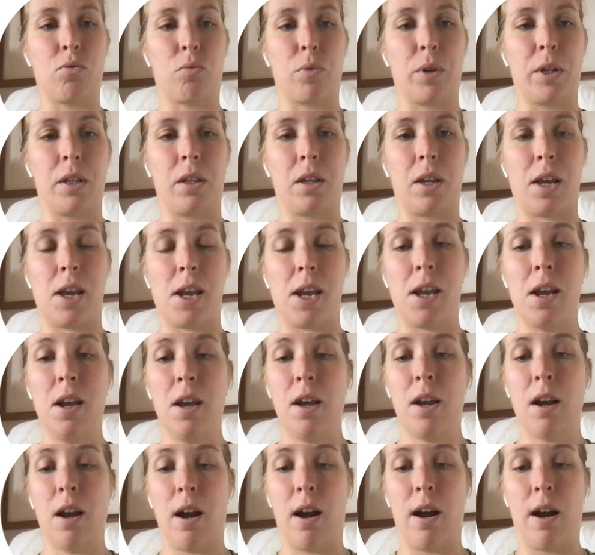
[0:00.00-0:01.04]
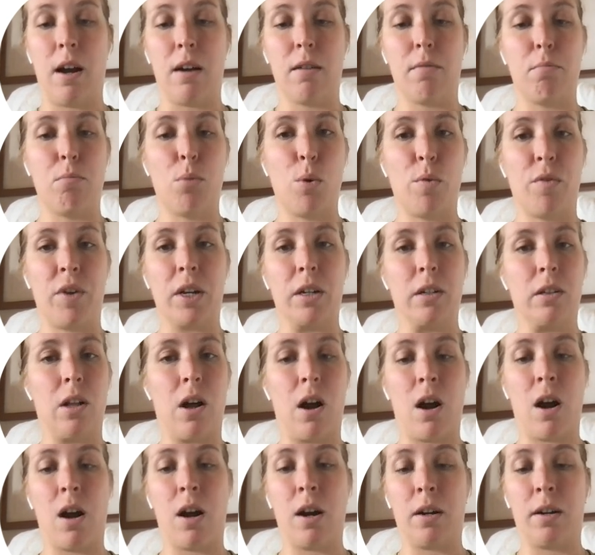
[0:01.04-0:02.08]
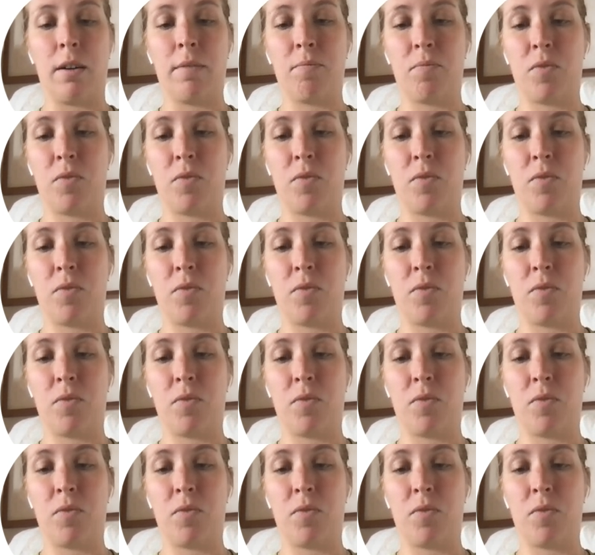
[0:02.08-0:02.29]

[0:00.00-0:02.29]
really moving along.